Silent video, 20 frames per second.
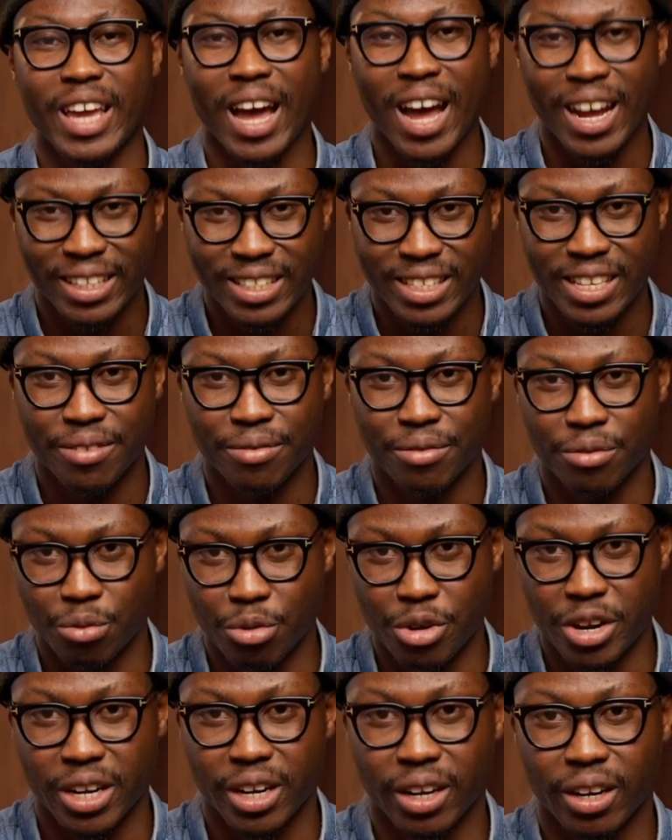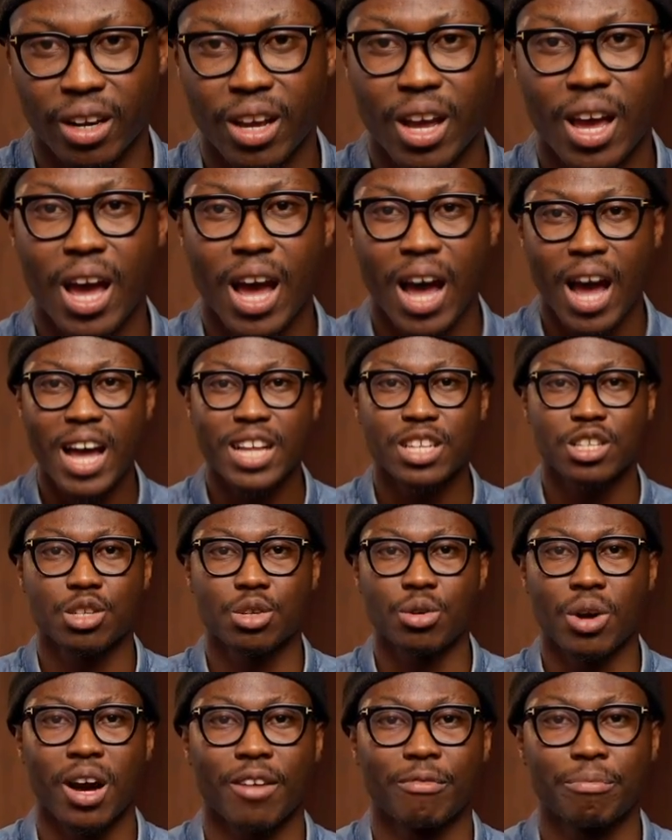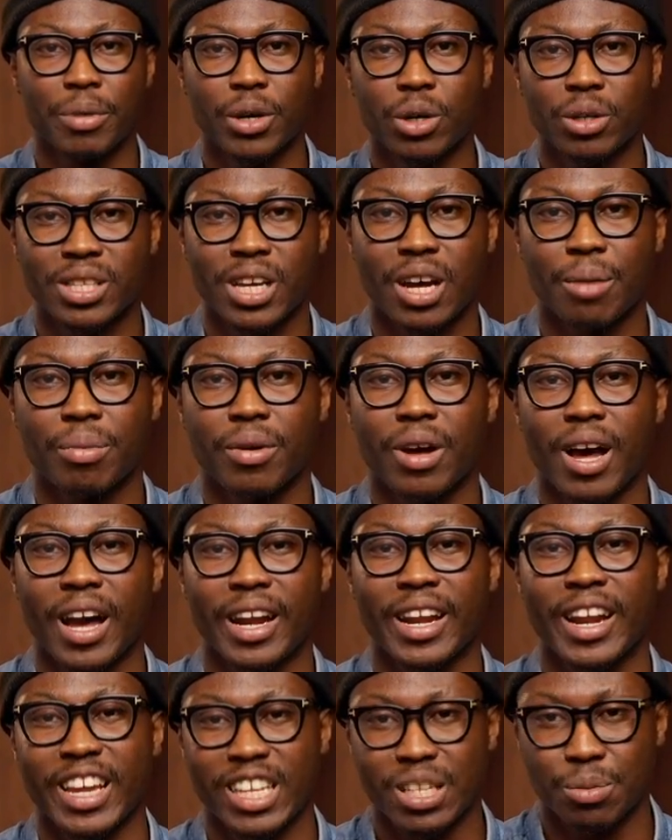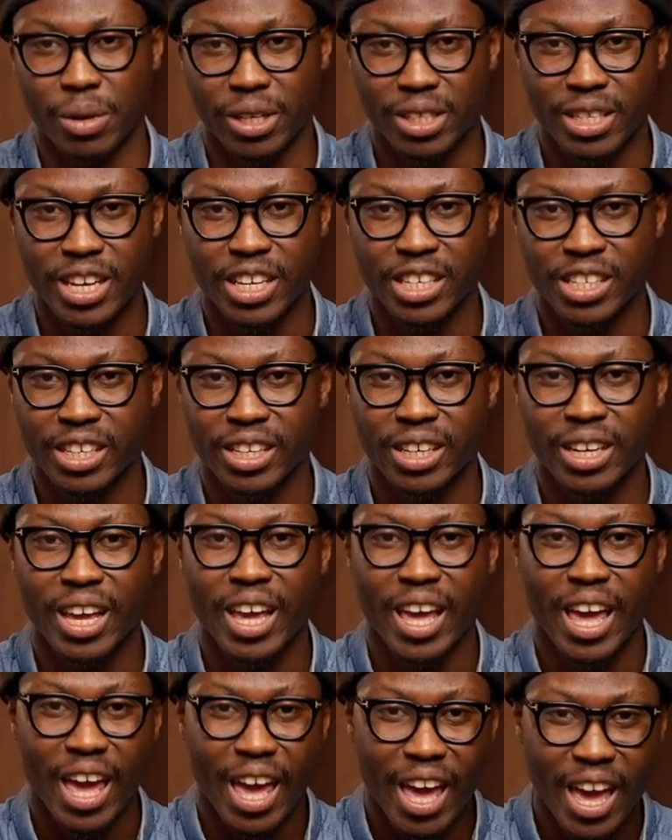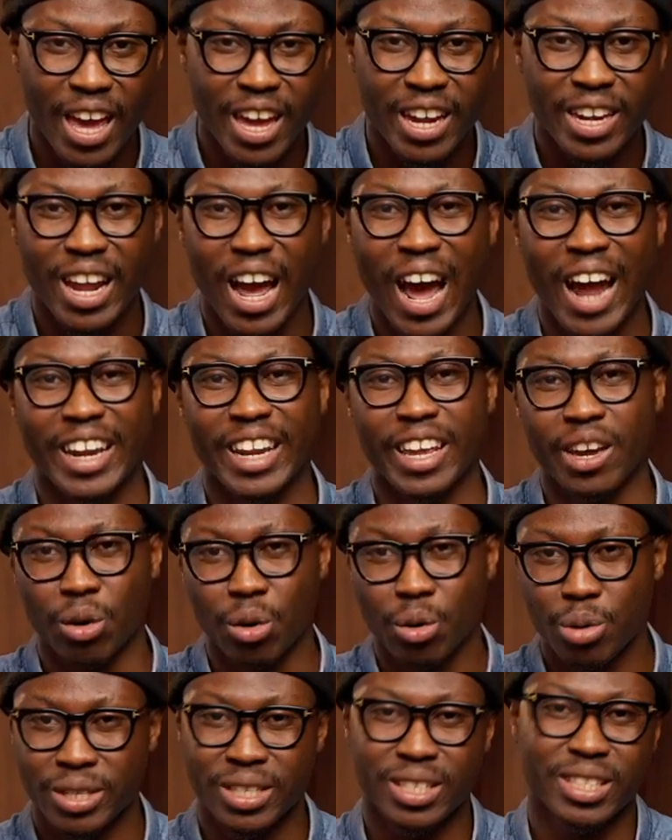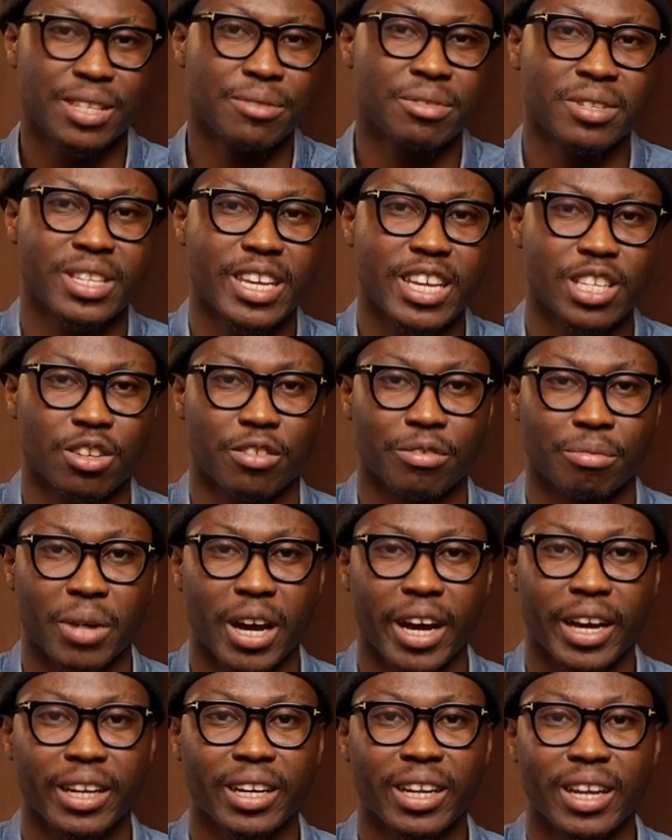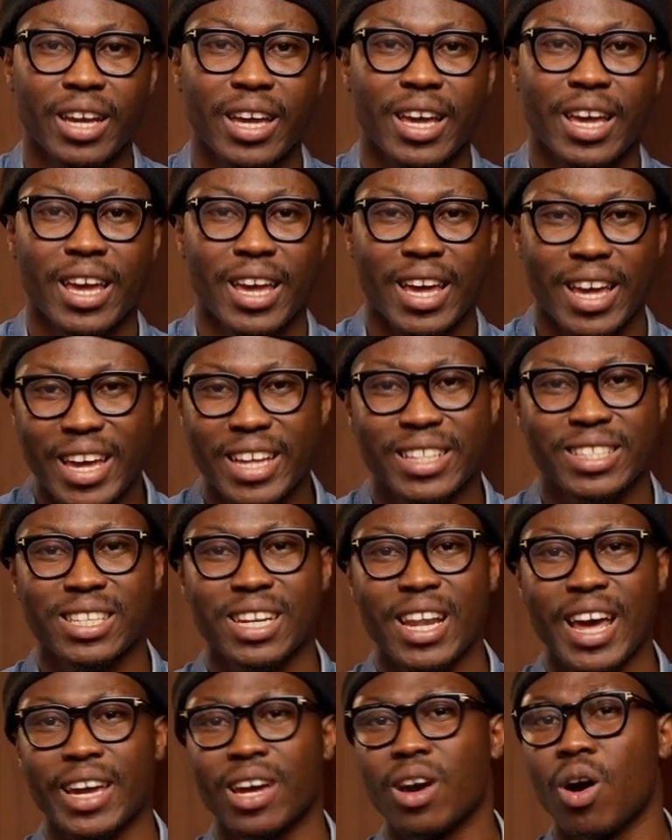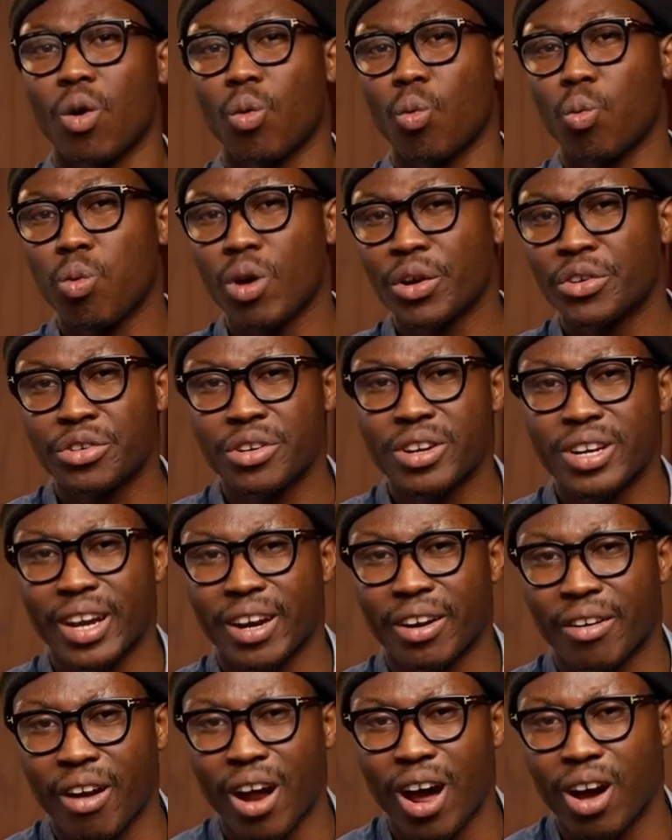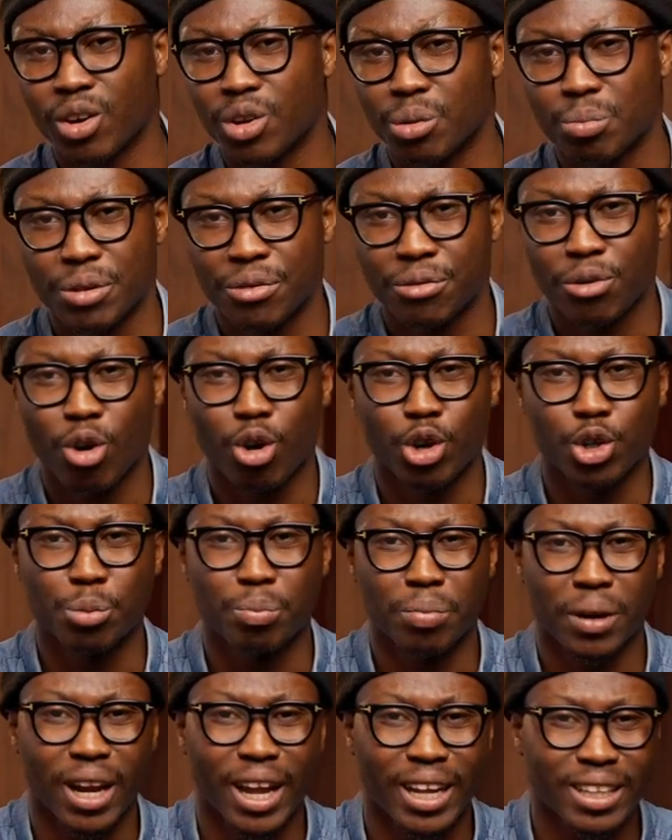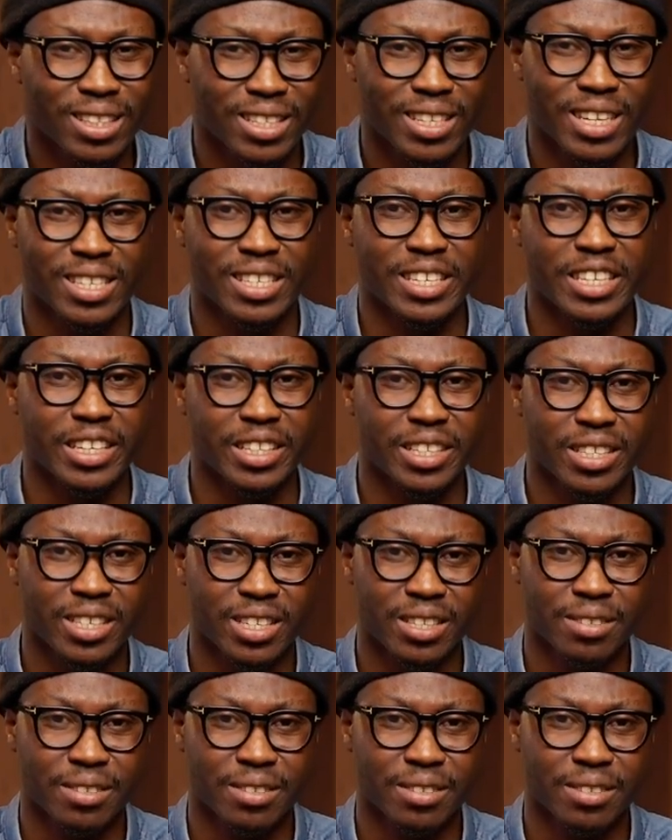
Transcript: active reading, as you have built up an expectation and an inquisitive state of mind. It's like watering the ground before you plant the seeds.